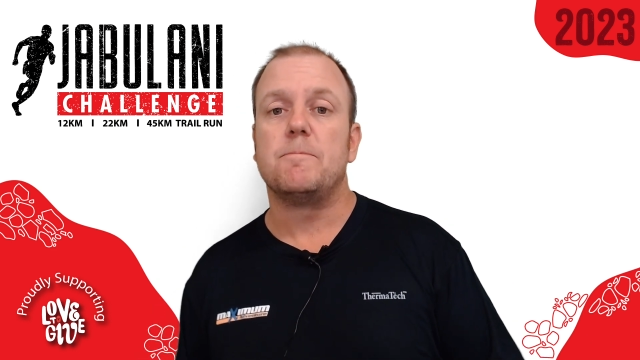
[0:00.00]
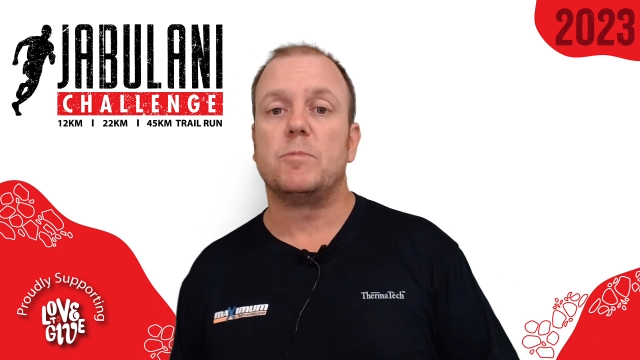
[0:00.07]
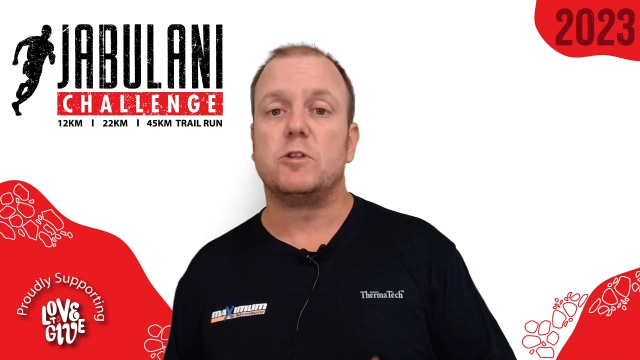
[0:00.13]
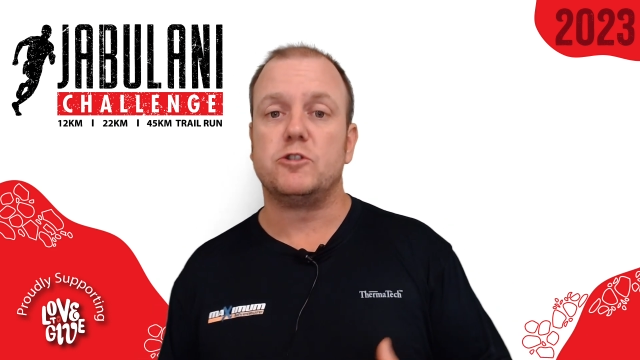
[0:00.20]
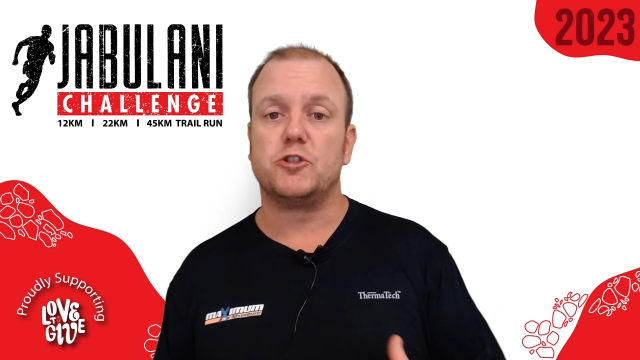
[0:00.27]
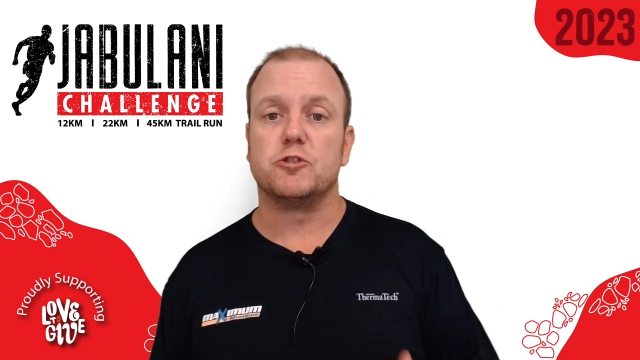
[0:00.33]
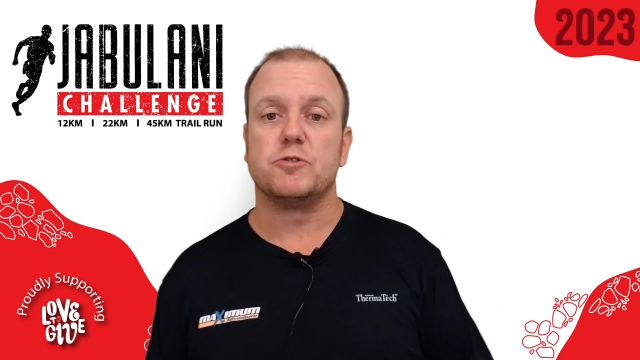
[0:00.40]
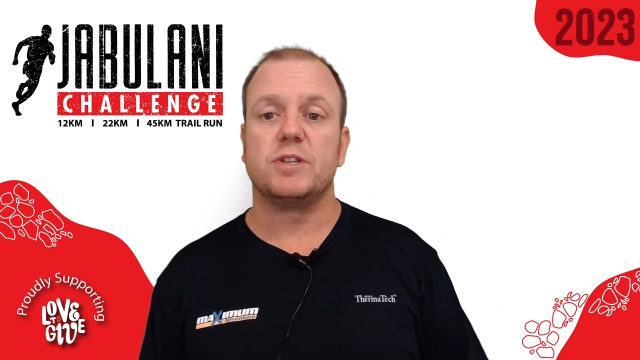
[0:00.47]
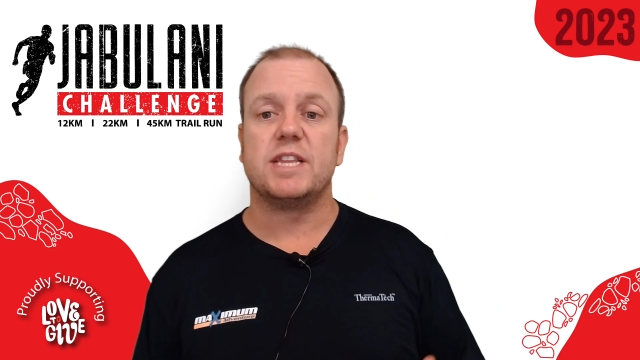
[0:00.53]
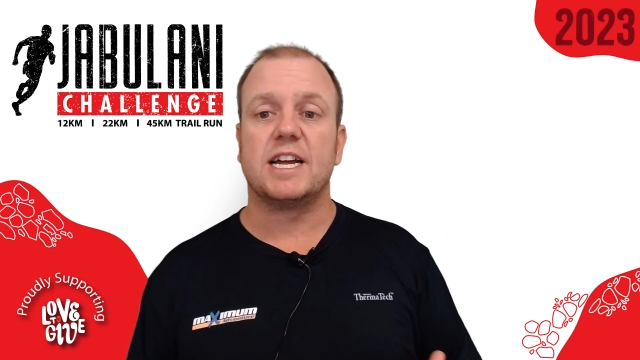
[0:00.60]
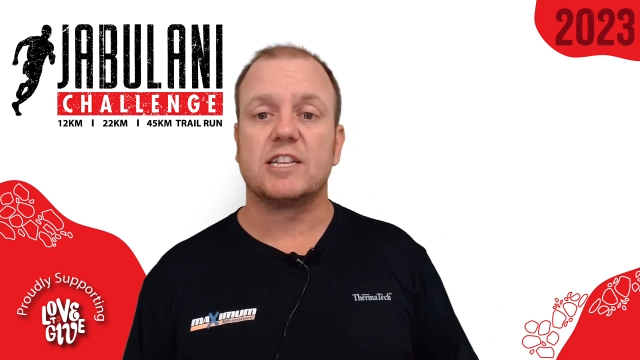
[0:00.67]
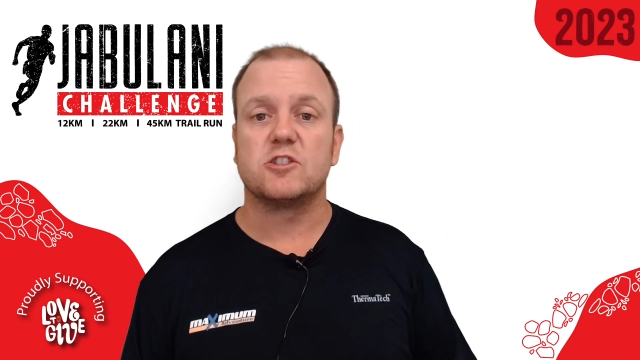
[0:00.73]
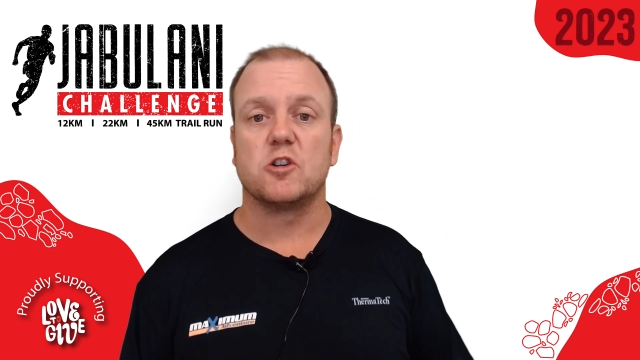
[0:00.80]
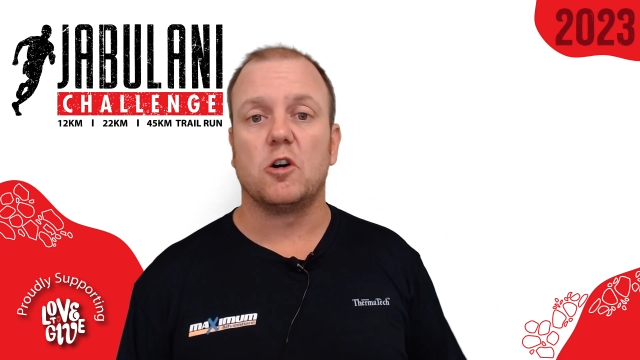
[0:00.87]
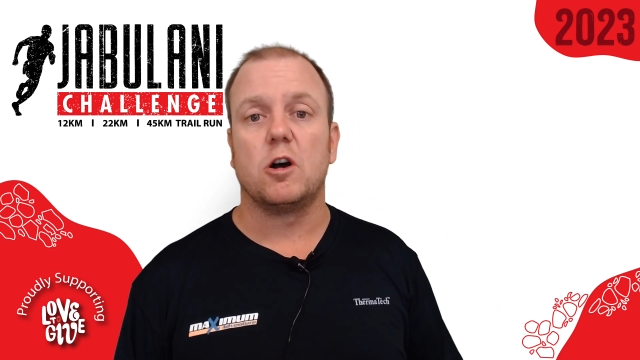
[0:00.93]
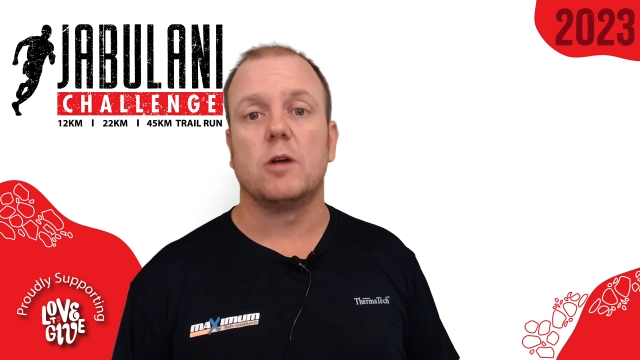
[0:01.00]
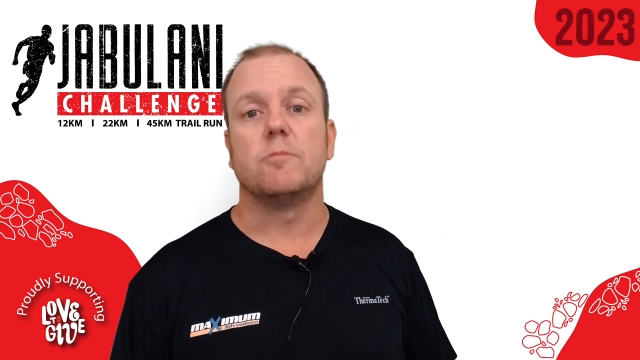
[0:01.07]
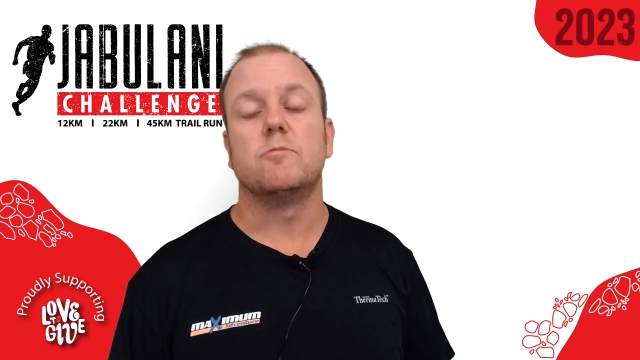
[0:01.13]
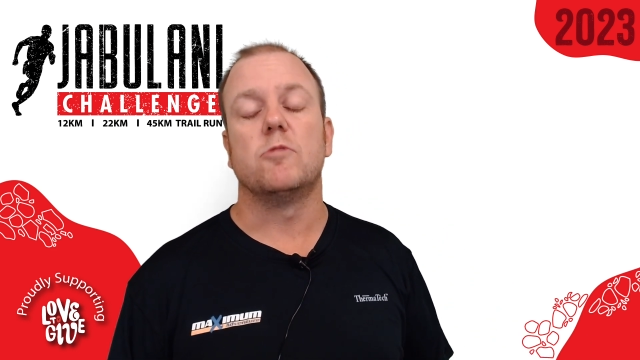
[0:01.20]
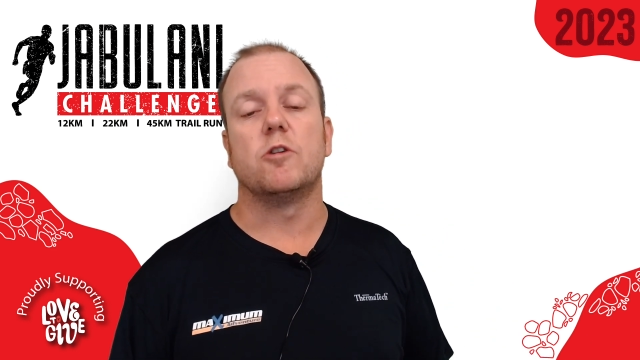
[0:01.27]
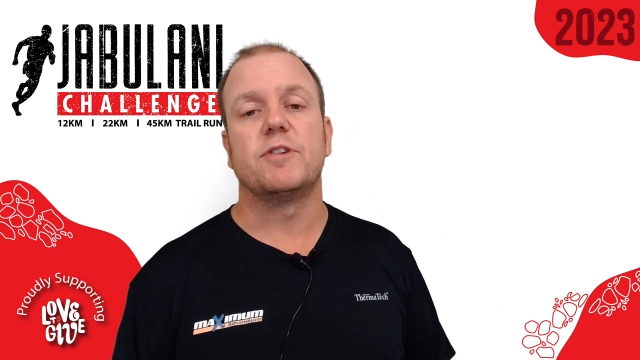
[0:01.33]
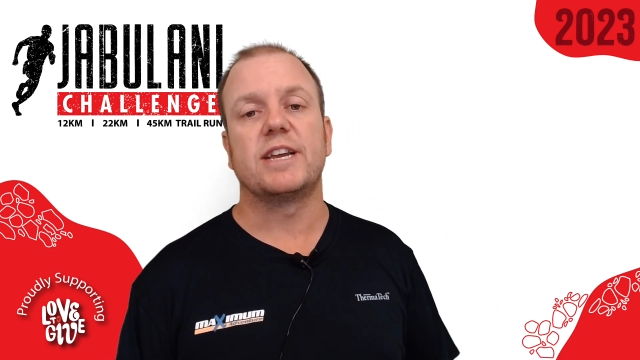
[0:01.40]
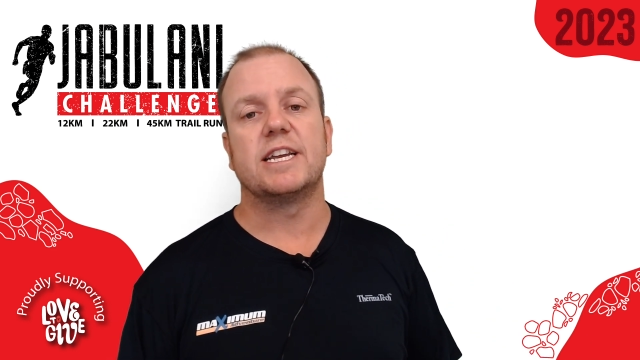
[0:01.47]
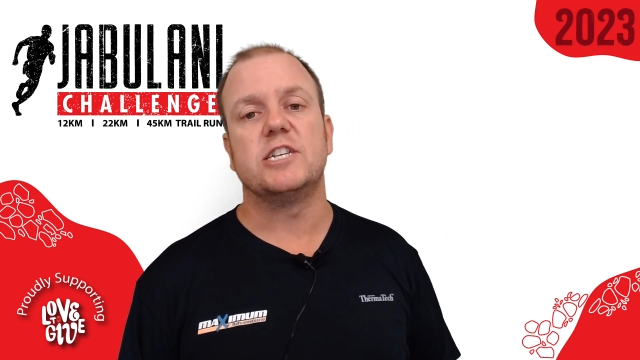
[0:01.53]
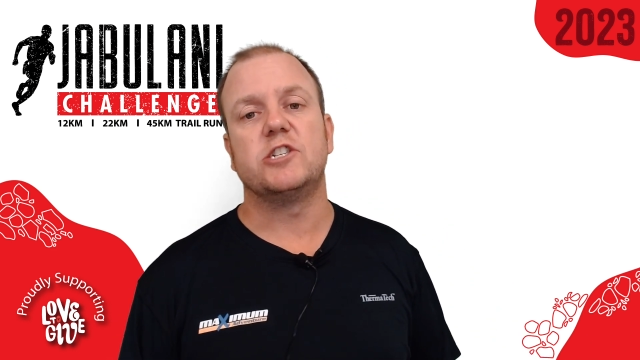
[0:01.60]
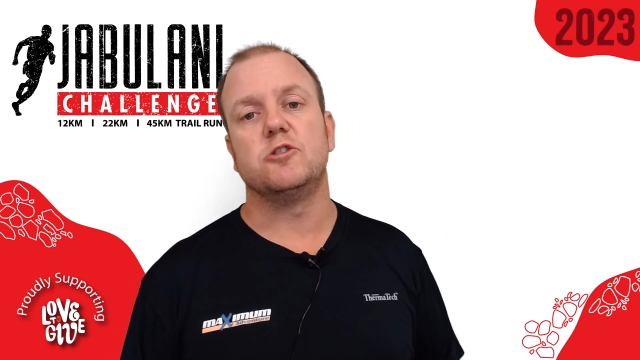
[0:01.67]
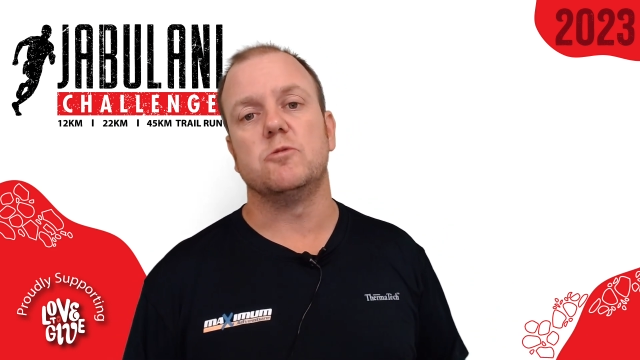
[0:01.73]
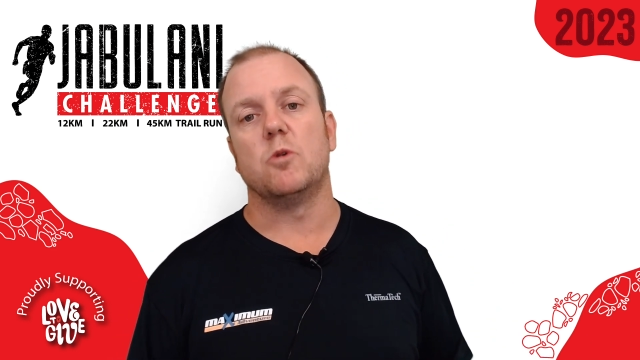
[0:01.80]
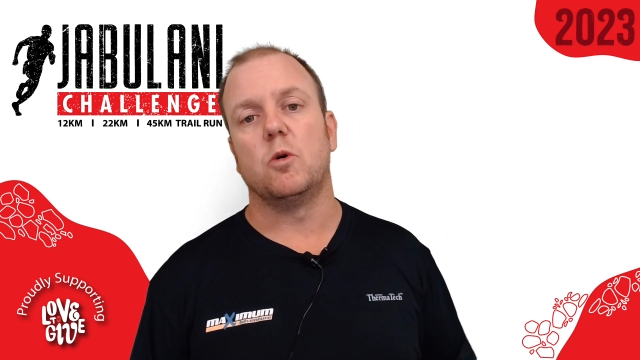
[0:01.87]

during that time while we get you